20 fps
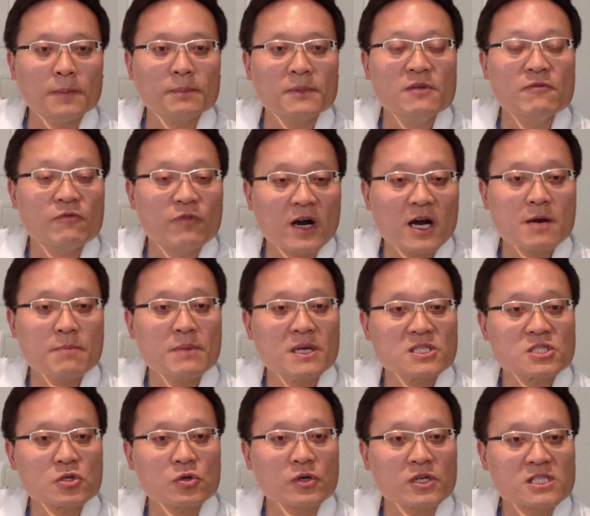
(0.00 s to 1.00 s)

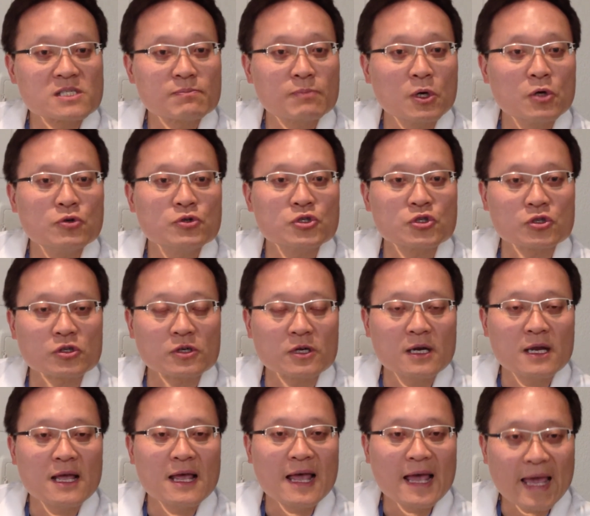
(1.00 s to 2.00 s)
environmental
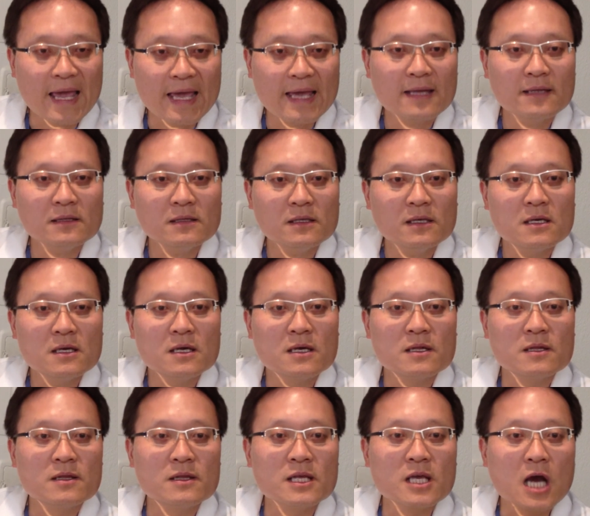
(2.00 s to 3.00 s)
exposure?And
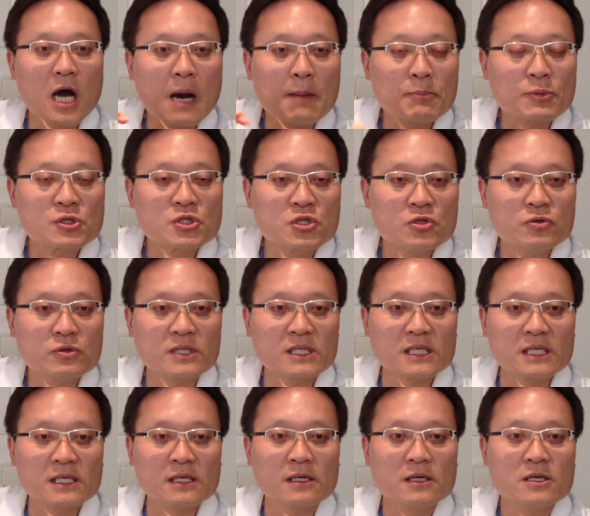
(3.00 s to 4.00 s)
the
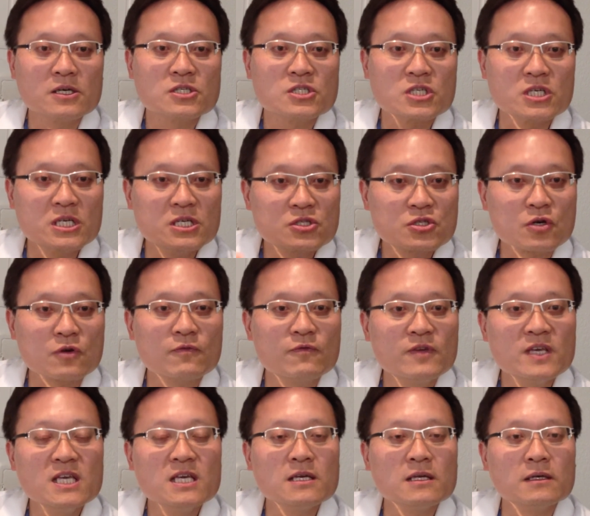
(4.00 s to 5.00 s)
opportunity to
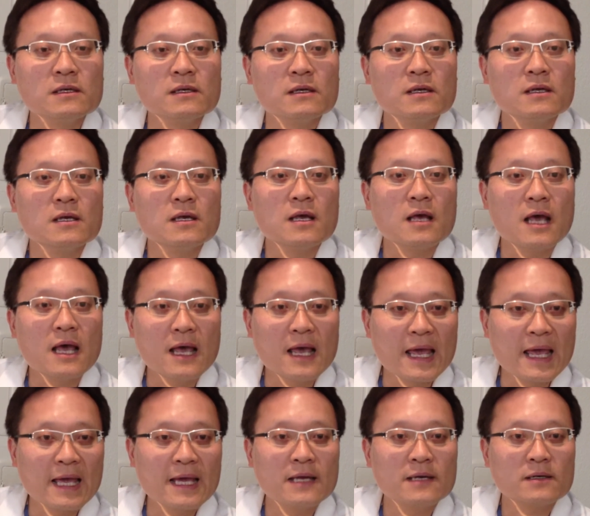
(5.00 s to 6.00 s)
intervene
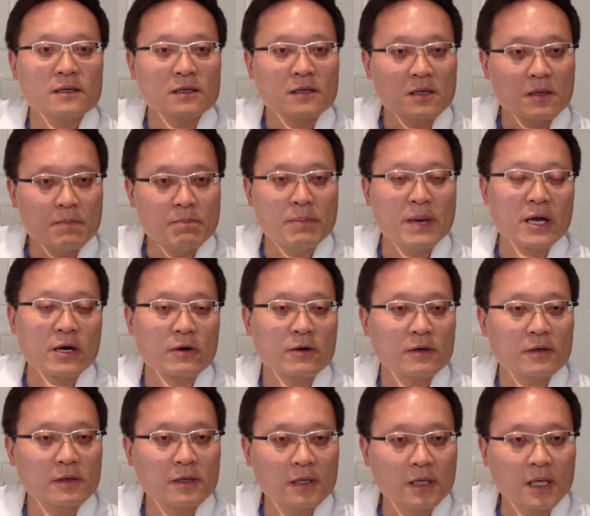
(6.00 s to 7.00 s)
and
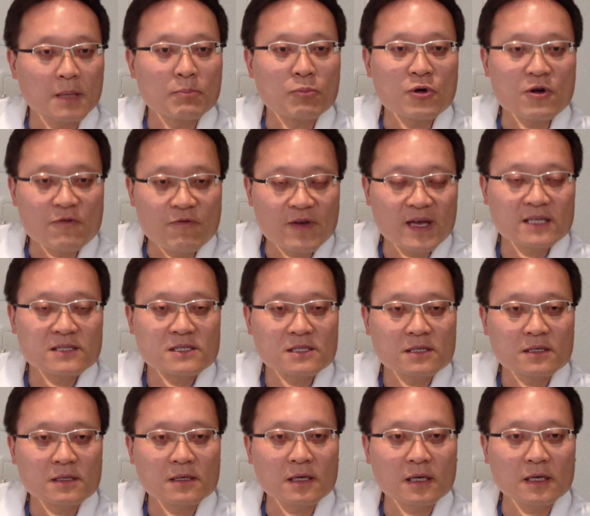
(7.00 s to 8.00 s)
better prevent
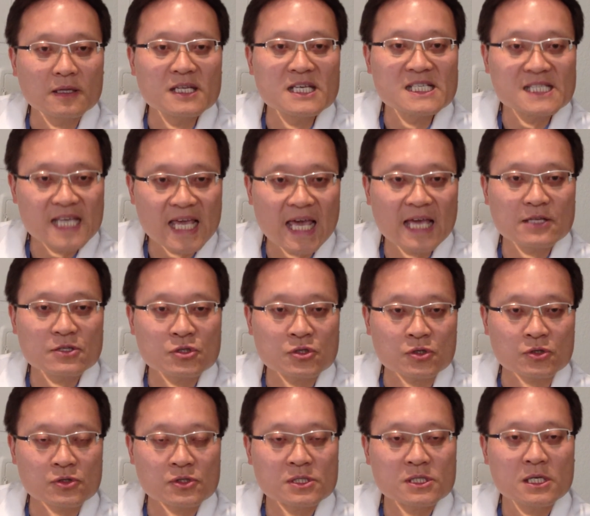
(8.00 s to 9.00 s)
these
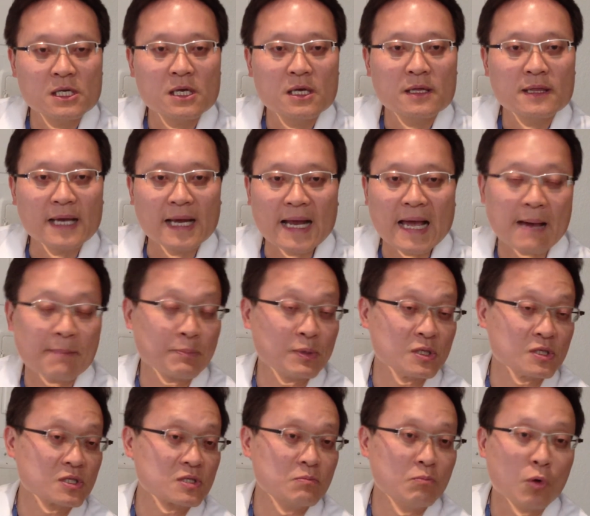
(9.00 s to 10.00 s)
cancers that
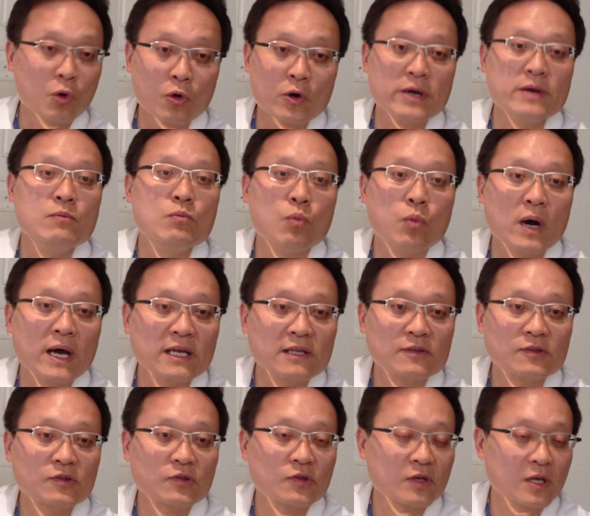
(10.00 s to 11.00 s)
happens more in
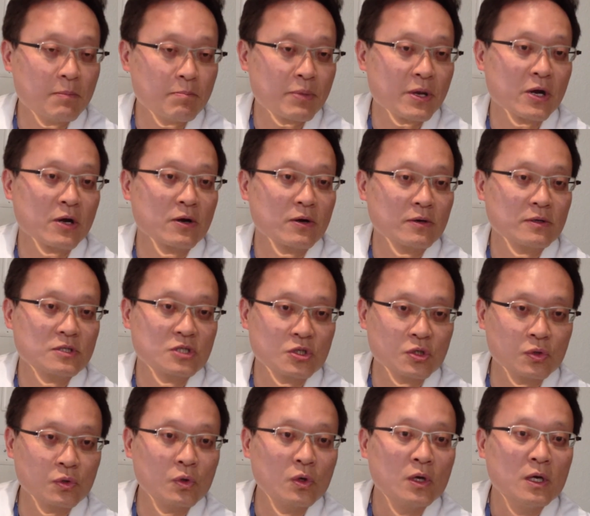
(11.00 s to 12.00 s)
whites compared
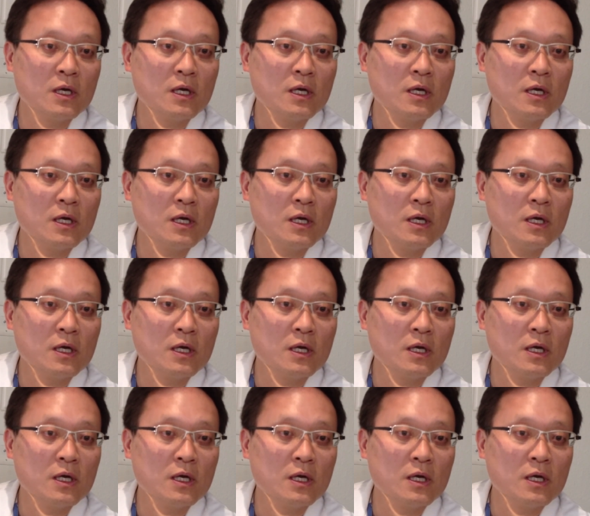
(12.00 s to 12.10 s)
to